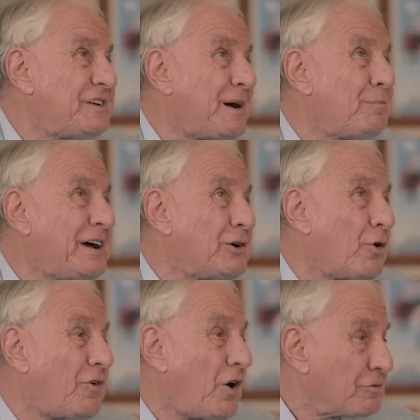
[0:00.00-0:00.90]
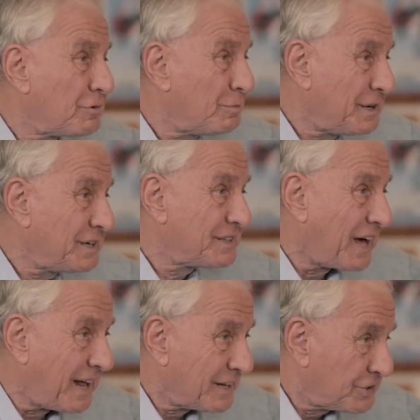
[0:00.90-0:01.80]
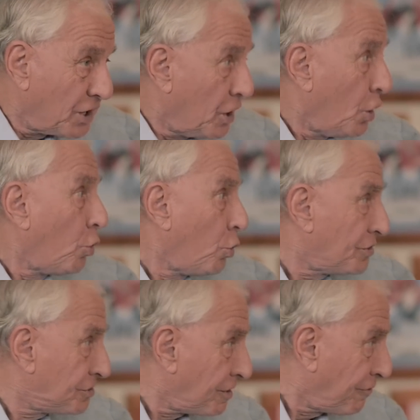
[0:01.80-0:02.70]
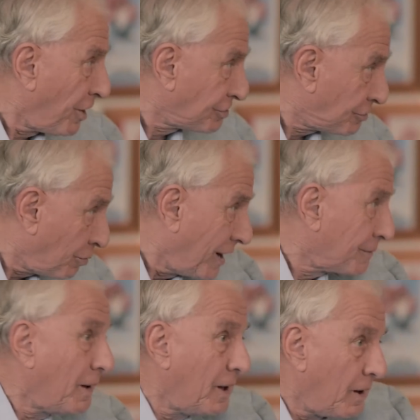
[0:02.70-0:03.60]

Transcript: that made over $100 million. Who was the first one?